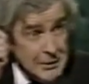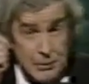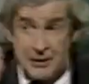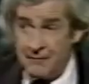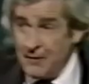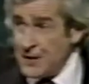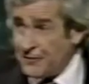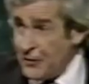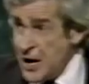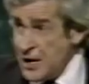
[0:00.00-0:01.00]
We'd invite
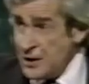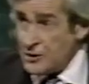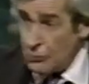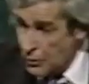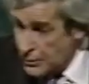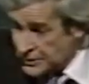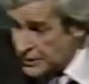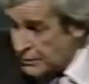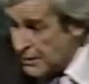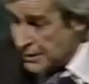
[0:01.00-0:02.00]
friends. We're always
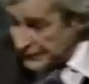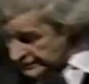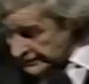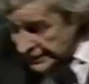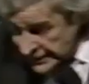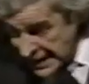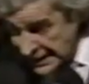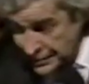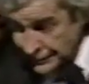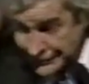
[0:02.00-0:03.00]
sitting around listening to the
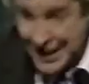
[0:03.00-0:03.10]
dialing tone.